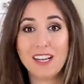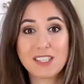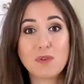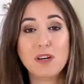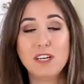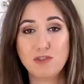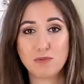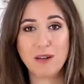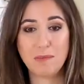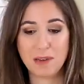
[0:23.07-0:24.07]
It's going to
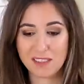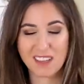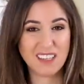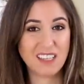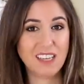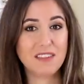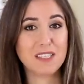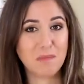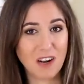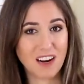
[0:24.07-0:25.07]
drip, it's going to leave
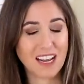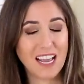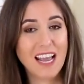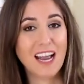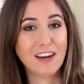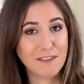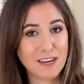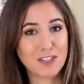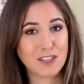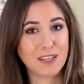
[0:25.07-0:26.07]
its mark, and
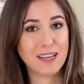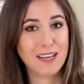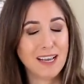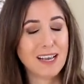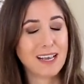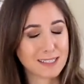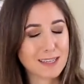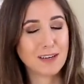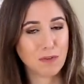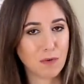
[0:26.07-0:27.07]
eventually it's
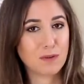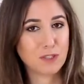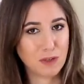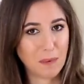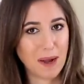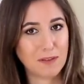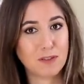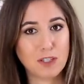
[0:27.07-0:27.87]
going to gross you out.